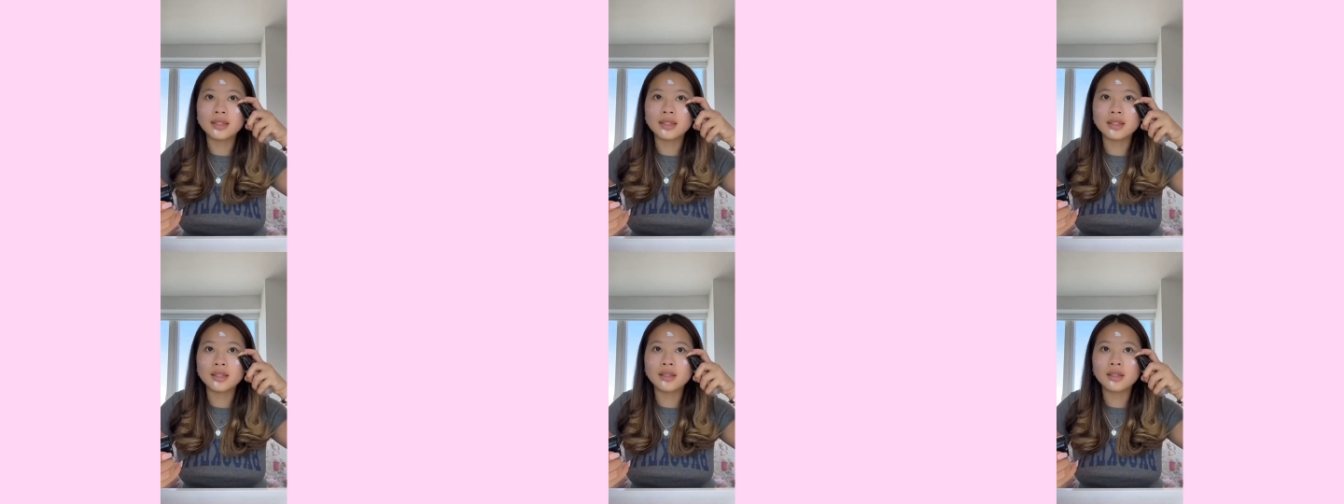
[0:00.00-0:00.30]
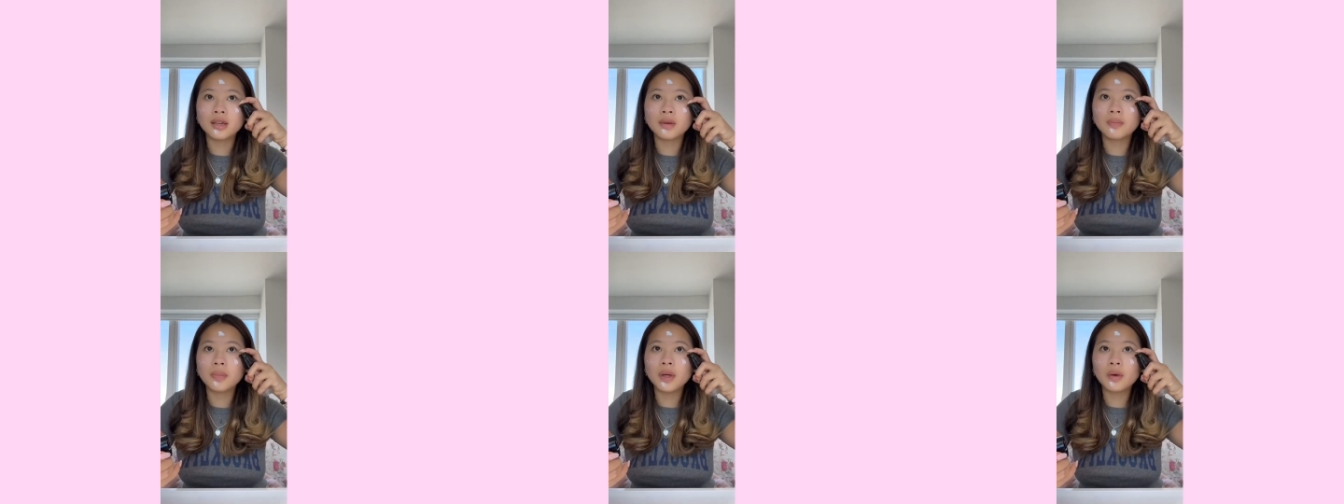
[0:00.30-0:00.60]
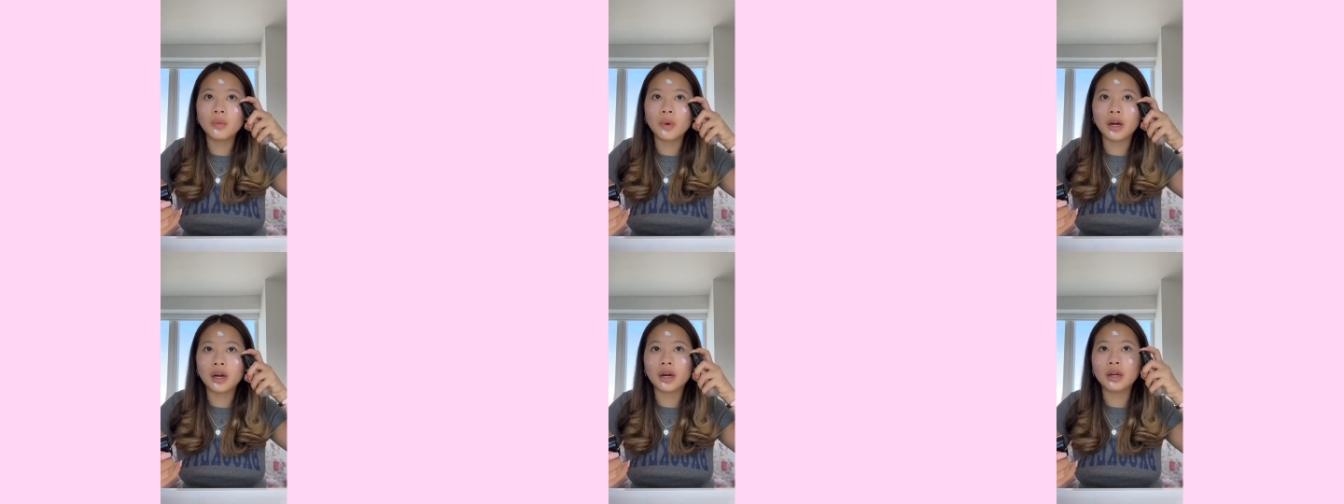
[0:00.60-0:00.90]
You could be
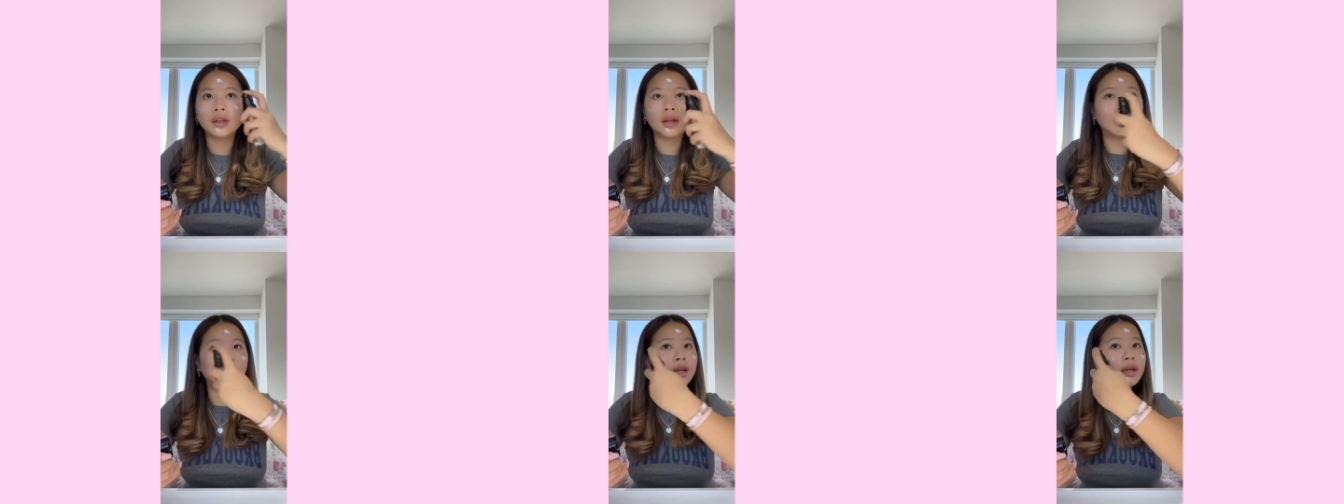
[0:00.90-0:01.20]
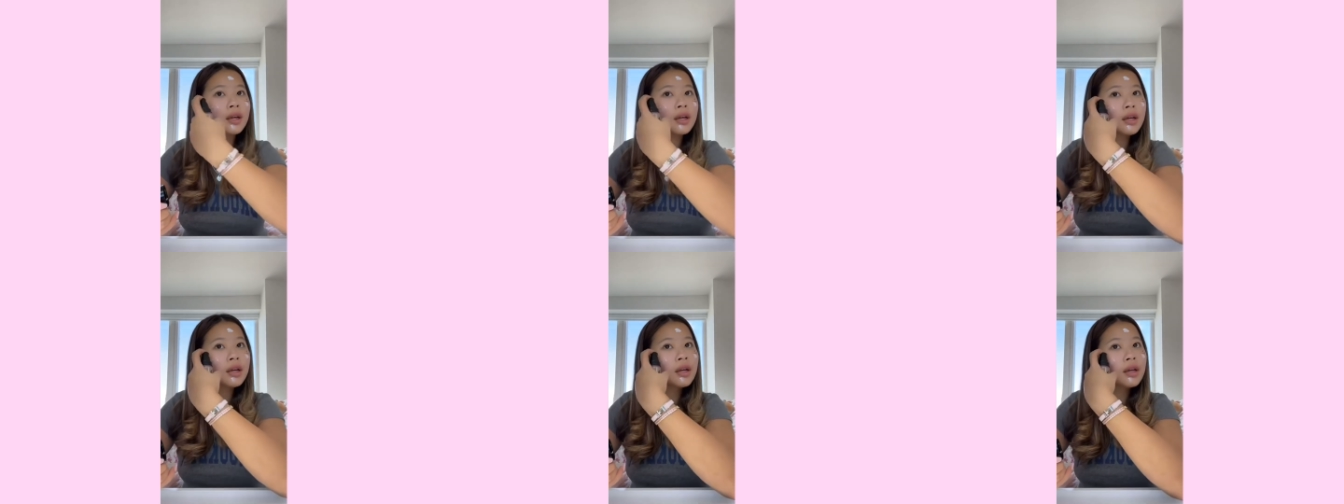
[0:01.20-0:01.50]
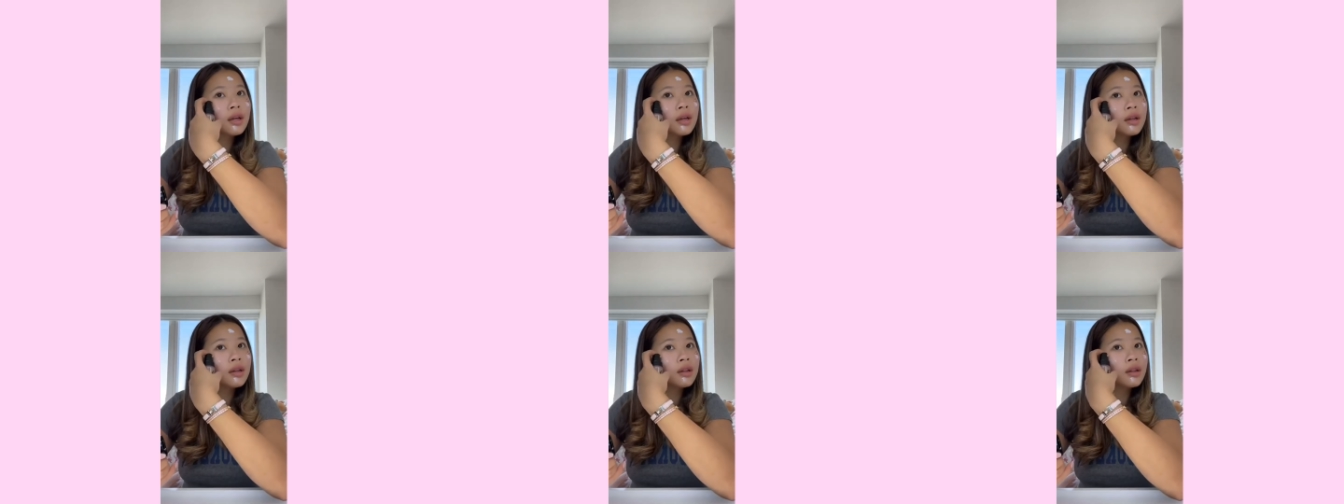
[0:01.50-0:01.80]
wearing like
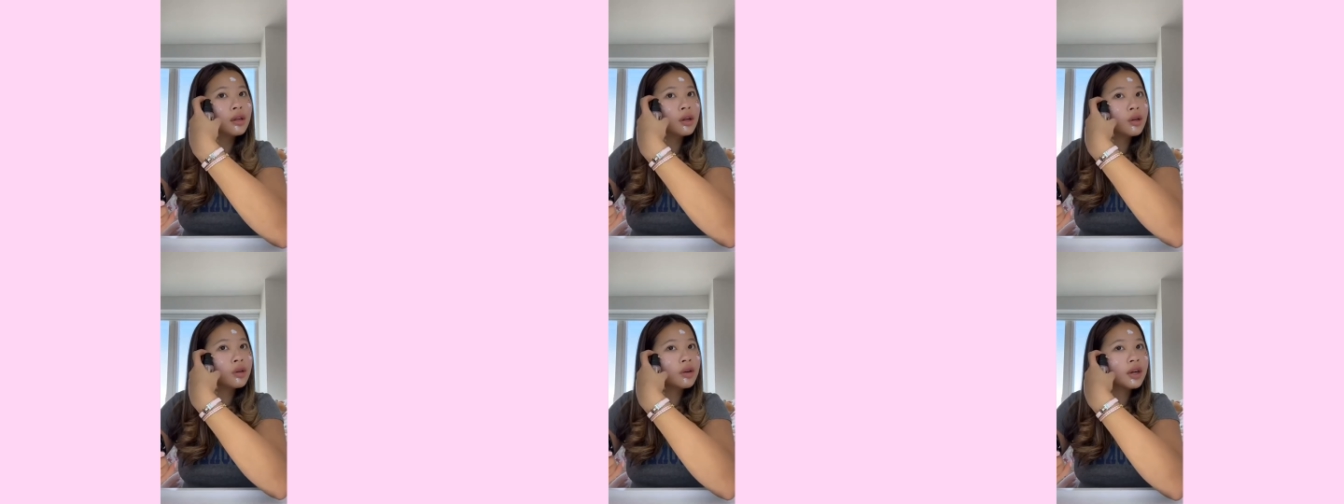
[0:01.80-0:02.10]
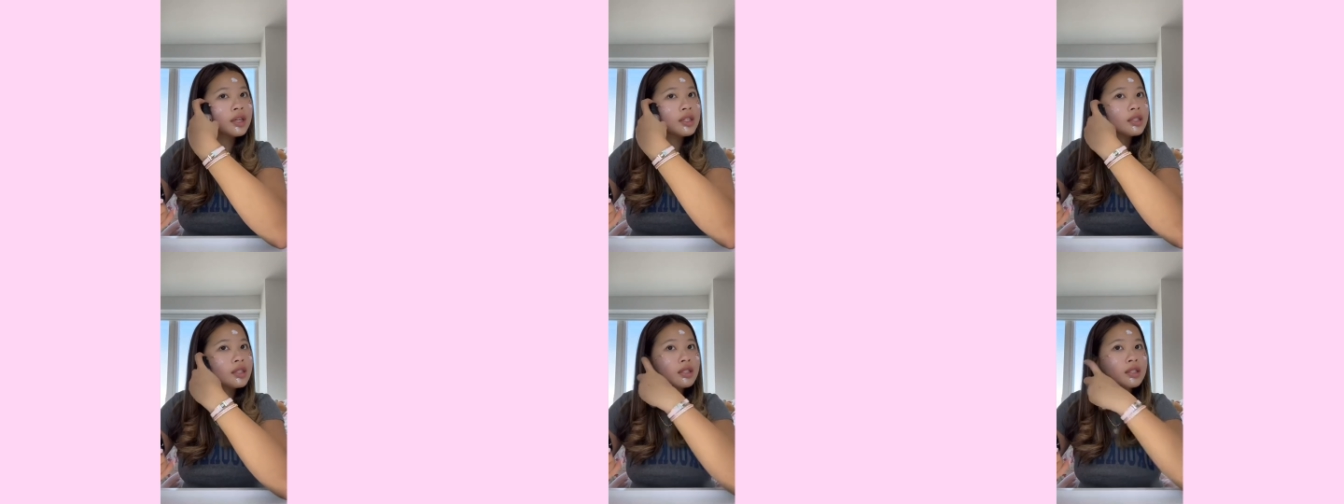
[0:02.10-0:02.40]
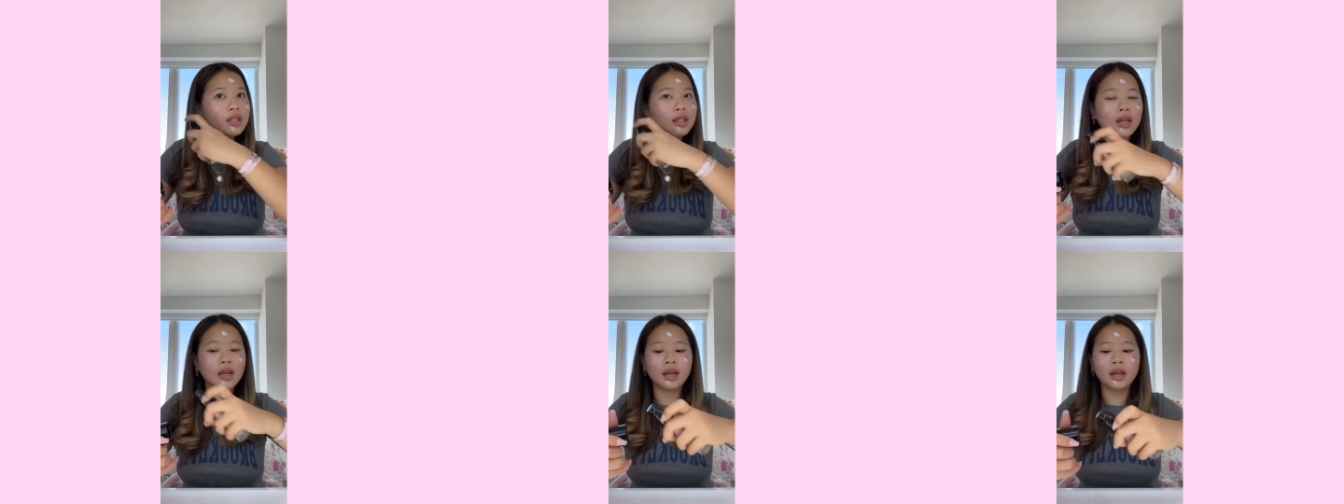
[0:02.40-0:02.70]
the craziest
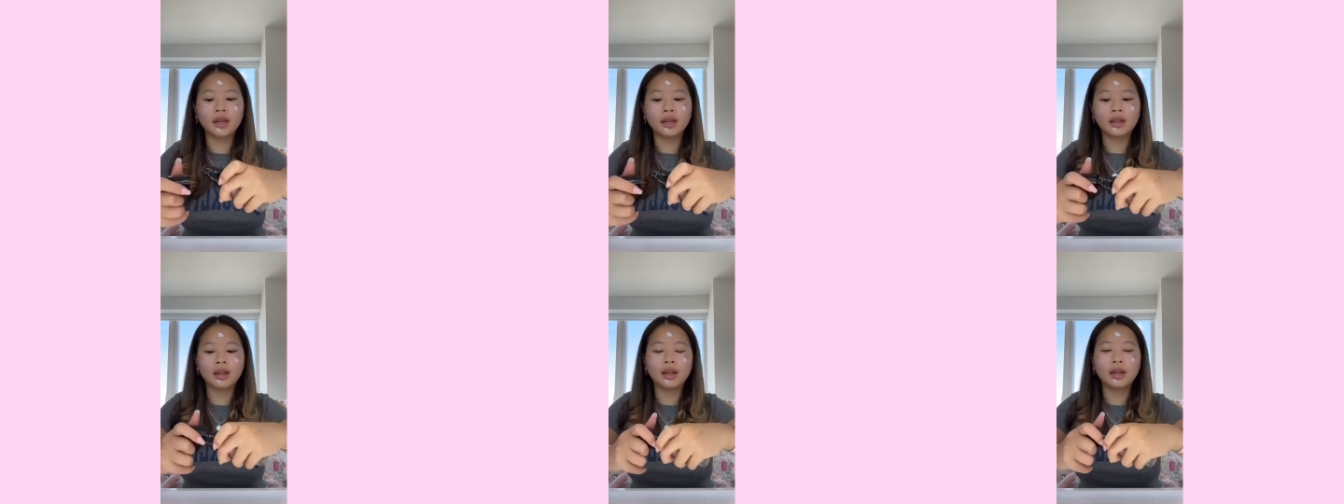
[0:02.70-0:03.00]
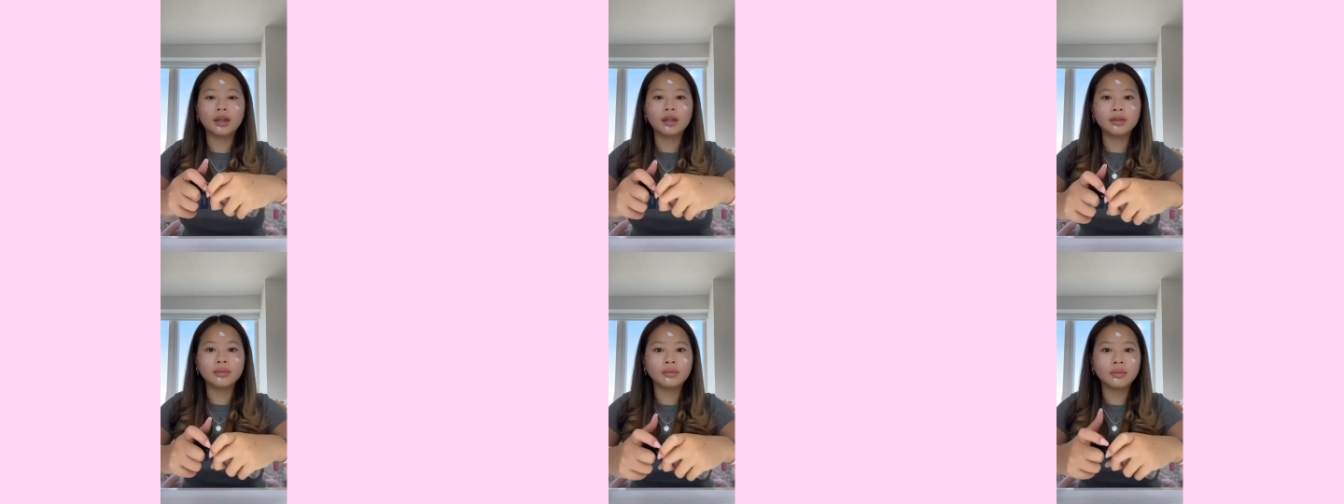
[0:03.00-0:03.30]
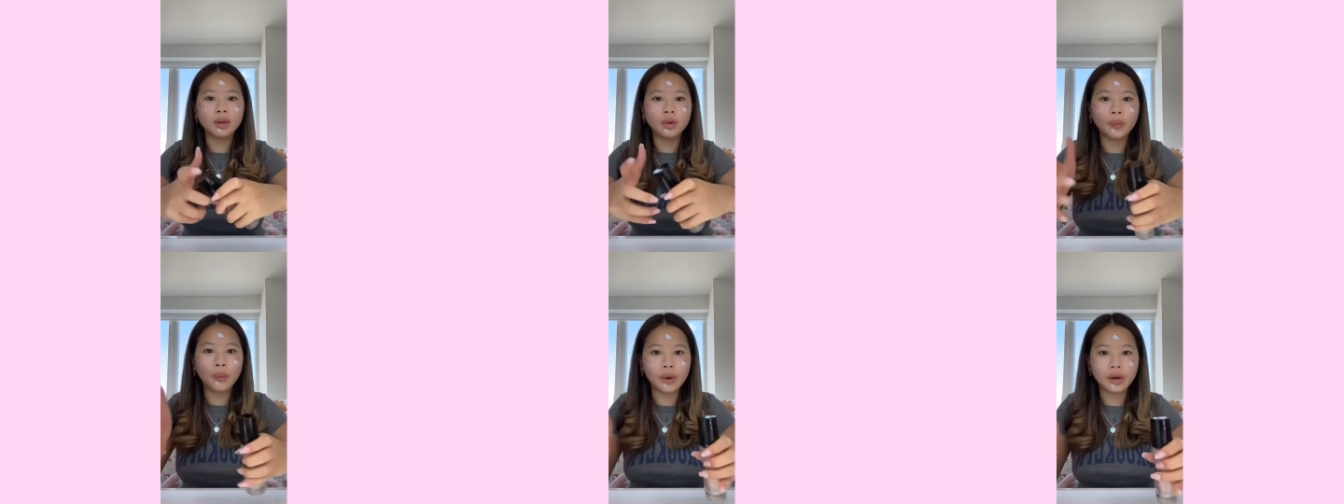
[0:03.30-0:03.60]
thing, like the
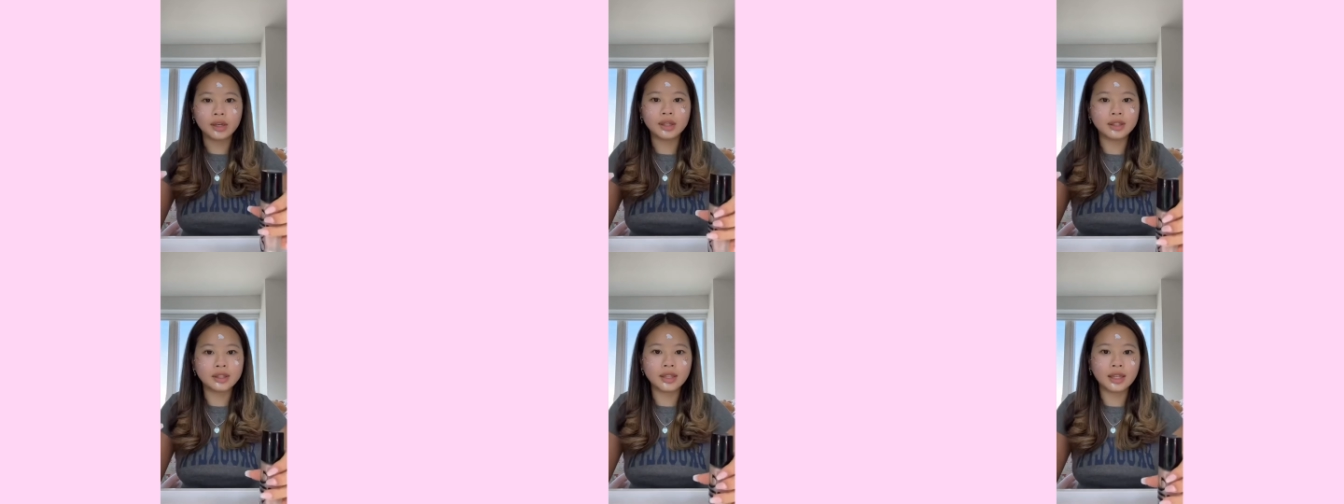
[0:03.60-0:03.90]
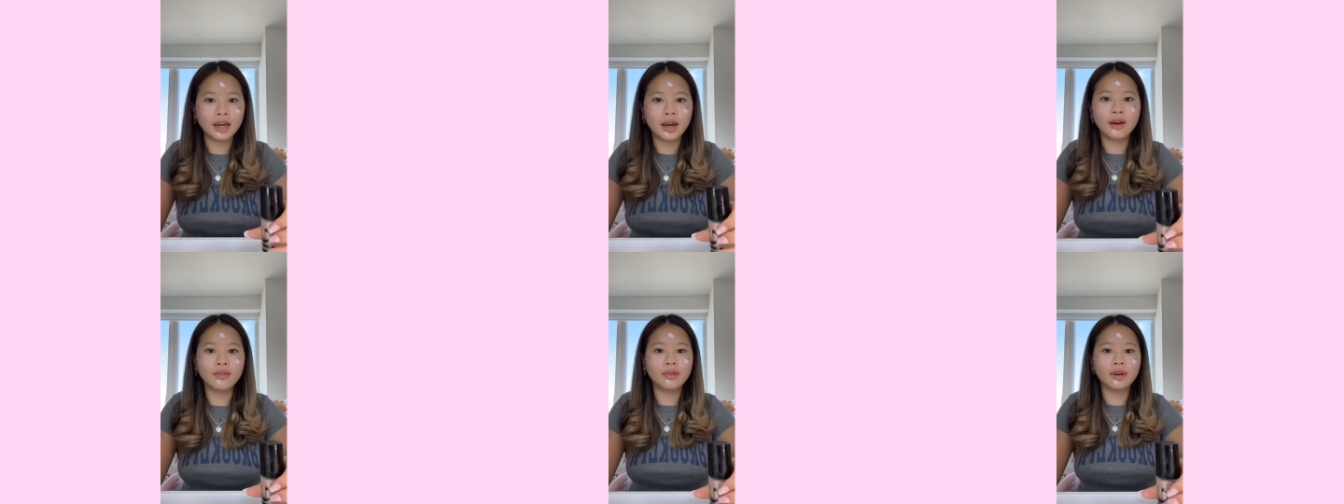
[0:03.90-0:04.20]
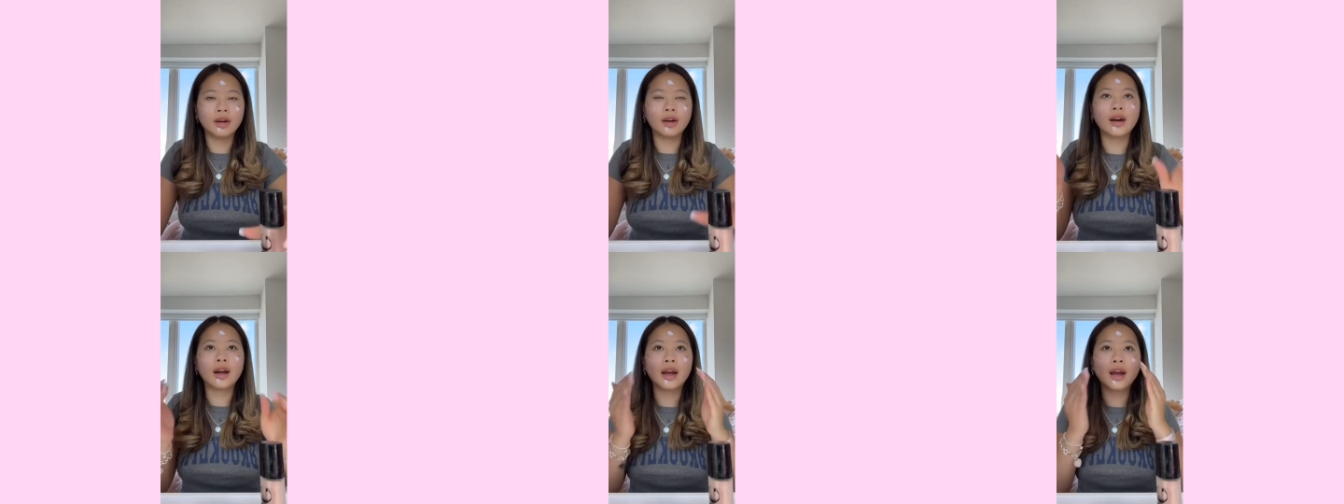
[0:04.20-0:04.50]
weirdest thing
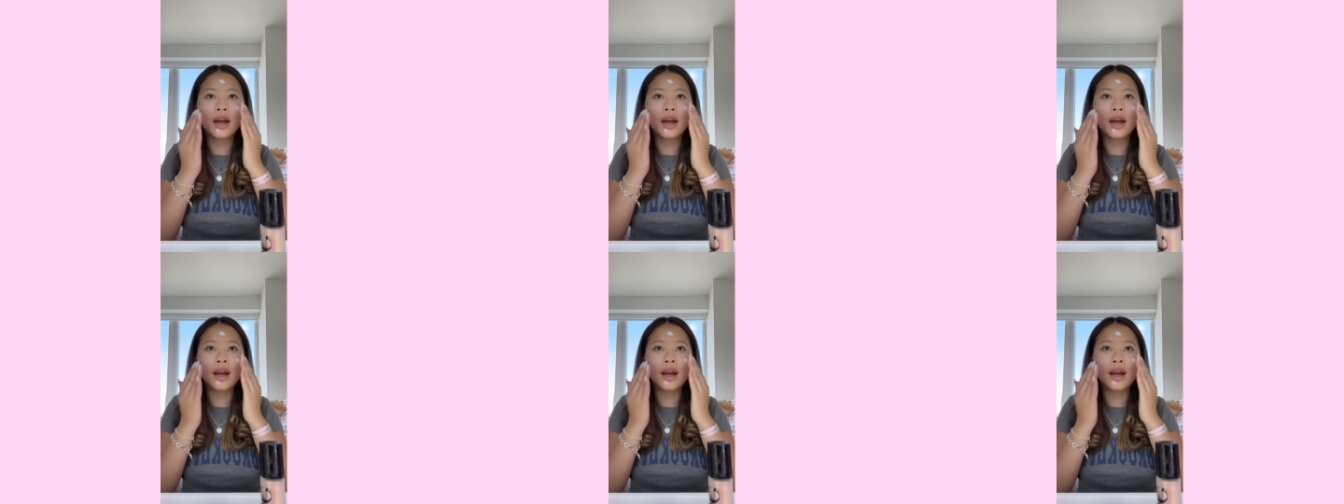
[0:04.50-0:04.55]
ever,